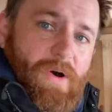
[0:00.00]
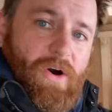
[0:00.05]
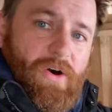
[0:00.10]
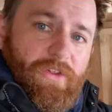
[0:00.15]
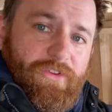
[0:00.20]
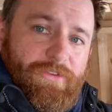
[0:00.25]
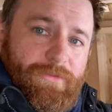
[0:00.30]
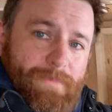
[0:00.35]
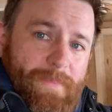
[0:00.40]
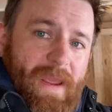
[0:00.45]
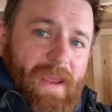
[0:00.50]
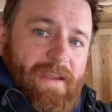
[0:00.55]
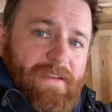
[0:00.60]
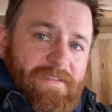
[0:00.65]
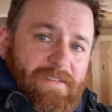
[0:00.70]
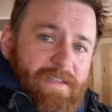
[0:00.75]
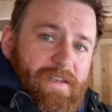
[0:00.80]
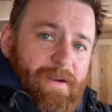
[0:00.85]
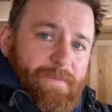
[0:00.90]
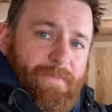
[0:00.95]
space,
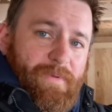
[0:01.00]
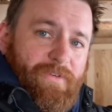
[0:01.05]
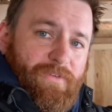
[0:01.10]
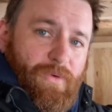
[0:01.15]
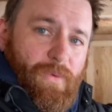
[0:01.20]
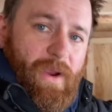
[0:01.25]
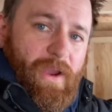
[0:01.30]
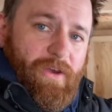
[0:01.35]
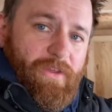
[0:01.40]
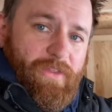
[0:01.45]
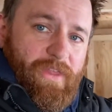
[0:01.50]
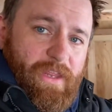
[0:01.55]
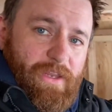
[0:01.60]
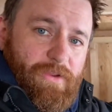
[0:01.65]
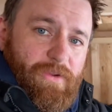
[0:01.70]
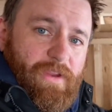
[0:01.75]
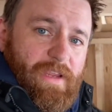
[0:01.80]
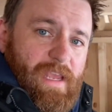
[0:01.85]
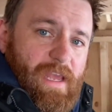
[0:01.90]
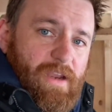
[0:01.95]
the number of quail that you
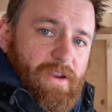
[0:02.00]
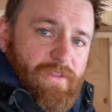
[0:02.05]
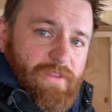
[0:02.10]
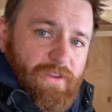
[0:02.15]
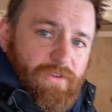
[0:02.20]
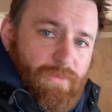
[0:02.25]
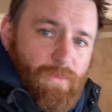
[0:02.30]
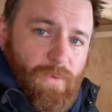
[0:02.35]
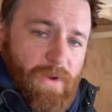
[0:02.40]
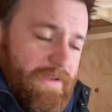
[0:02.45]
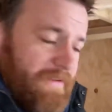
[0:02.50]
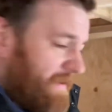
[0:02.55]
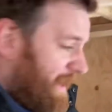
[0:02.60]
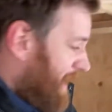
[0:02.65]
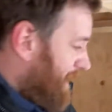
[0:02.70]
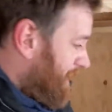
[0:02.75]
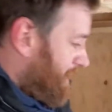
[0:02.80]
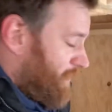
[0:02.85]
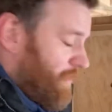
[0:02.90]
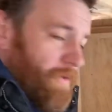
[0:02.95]
can get in this one
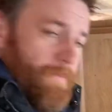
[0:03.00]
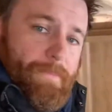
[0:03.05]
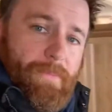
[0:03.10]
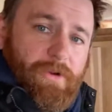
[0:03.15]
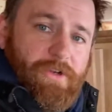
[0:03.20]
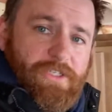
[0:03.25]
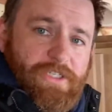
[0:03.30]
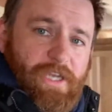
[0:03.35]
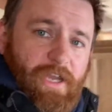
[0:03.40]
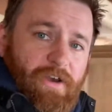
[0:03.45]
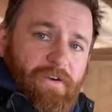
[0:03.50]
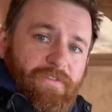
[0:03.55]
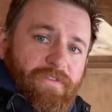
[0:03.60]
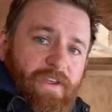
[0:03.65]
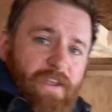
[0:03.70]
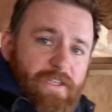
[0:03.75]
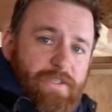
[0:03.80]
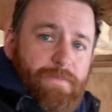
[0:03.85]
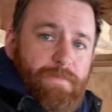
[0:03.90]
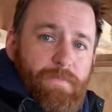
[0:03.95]
tiny little bookshelf
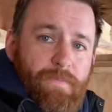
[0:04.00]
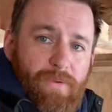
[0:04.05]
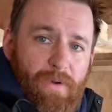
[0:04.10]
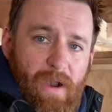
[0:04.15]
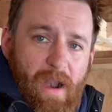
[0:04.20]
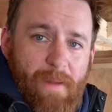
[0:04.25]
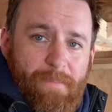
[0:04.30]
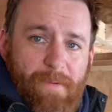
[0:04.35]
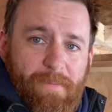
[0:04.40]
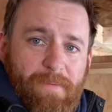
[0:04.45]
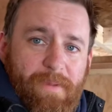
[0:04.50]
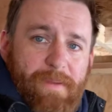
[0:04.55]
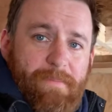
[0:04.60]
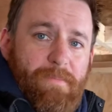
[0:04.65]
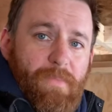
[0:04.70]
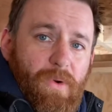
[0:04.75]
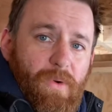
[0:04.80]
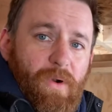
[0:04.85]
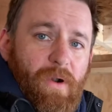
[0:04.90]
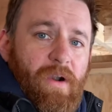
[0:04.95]
is probably
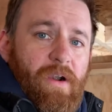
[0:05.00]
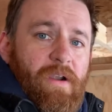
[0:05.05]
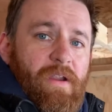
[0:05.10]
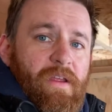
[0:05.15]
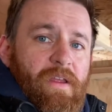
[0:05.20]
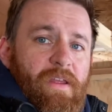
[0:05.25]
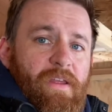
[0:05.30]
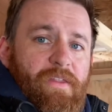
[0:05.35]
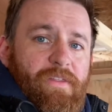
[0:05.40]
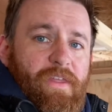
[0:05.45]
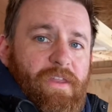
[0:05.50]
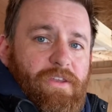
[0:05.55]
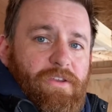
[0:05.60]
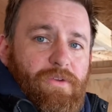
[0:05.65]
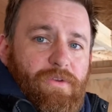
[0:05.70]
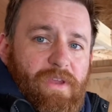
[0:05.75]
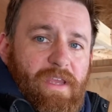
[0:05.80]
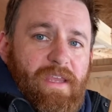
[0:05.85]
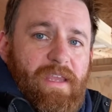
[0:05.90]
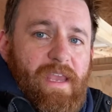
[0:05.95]
more than you
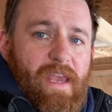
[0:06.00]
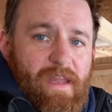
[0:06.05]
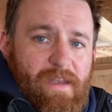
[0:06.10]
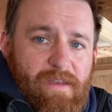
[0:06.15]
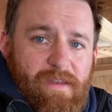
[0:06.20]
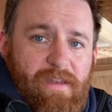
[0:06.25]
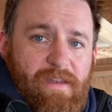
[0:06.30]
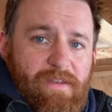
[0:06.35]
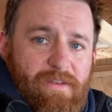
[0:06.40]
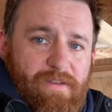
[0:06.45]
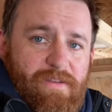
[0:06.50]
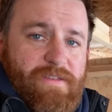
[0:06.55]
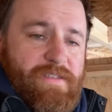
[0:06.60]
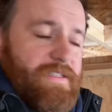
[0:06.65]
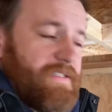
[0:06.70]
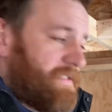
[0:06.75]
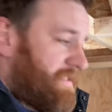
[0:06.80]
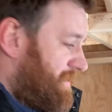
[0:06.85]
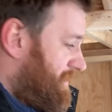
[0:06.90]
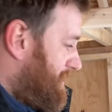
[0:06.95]
can get in
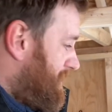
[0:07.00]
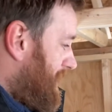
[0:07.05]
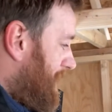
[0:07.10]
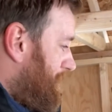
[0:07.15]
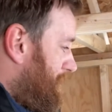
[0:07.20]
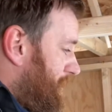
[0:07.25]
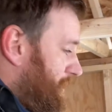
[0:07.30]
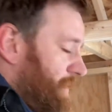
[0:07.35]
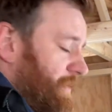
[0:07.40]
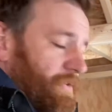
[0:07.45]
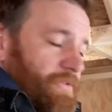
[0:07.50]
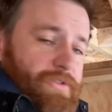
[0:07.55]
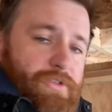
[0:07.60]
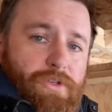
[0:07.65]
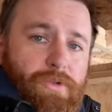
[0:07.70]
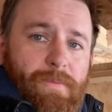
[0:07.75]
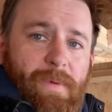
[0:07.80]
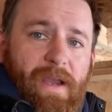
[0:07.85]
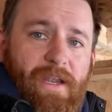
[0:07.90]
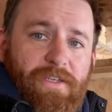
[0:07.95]
some little
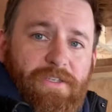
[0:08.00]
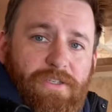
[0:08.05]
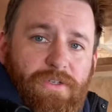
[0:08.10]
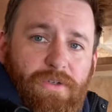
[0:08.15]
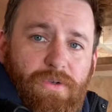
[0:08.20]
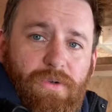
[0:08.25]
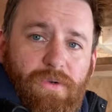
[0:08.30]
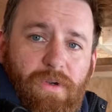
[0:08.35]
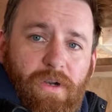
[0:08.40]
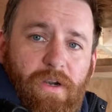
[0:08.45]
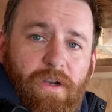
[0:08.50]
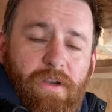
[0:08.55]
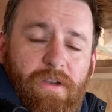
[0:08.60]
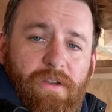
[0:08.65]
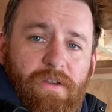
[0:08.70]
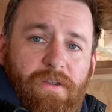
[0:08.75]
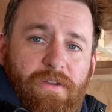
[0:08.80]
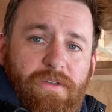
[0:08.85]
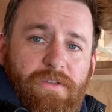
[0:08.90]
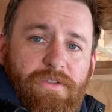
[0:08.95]
2x2 or
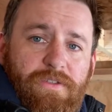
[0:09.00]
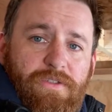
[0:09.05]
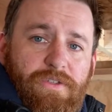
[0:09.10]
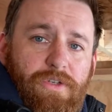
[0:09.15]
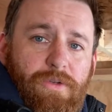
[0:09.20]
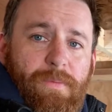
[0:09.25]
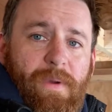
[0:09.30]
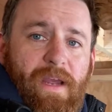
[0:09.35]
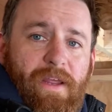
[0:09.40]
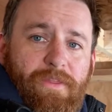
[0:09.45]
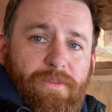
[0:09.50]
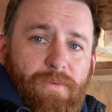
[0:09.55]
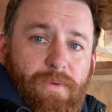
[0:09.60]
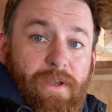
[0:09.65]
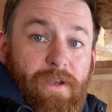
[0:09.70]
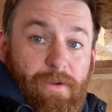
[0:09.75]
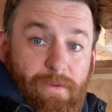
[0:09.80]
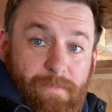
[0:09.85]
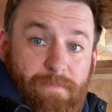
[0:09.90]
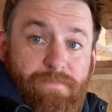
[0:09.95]

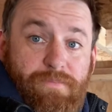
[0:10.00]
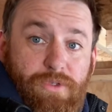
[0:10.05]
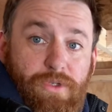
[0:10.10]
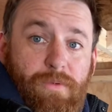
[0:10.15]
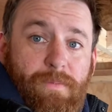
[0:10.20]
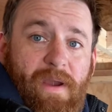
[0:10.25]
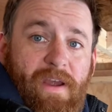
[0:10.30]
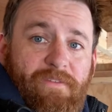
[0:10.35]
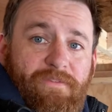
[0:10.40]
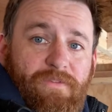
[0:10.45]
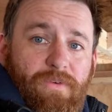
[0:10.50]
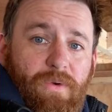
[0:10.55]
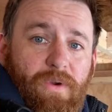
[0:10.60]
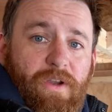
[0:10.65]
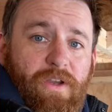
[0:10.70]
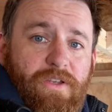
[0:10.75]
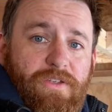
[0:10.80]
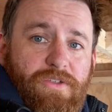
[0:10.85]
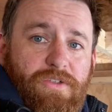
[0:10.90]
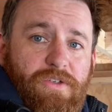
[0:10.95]
2x3 or 2x4
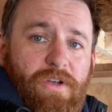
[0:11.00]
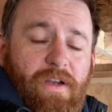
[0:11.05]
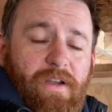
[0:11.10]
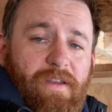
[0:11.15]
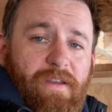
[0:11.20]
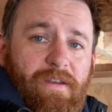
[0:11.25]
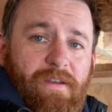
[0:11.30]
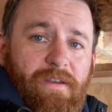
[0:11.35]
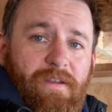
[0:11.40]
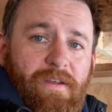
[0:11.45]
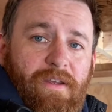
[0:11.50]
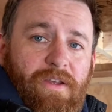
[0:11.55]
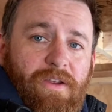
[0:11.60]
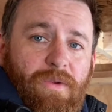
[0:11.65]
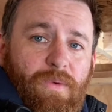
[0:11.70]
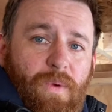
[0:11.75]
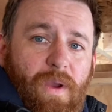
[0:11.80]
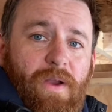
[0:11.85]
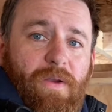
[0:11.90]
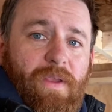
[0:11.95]
constructed
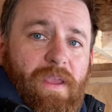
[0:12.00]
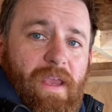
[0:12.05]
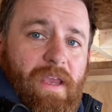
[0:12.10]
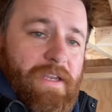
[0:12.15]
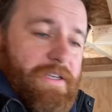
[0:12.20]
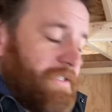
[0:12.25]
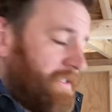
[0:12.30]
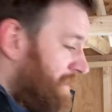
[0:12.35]
quail cage.